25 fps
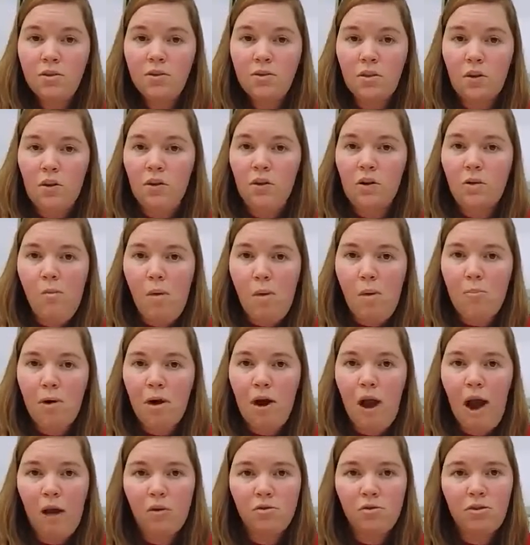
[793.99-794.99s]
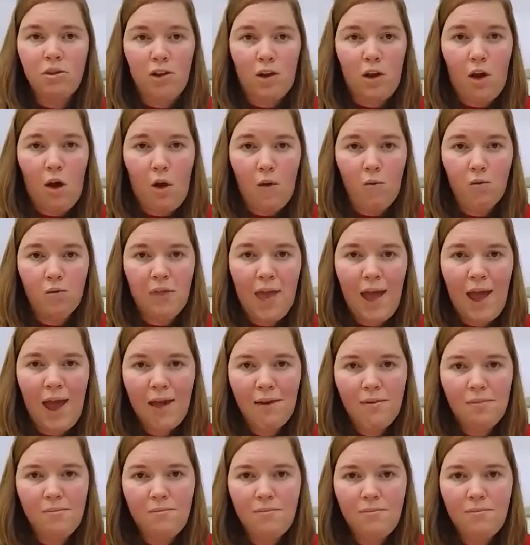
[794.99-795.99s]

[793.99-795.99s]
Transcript: do you remember how to code that?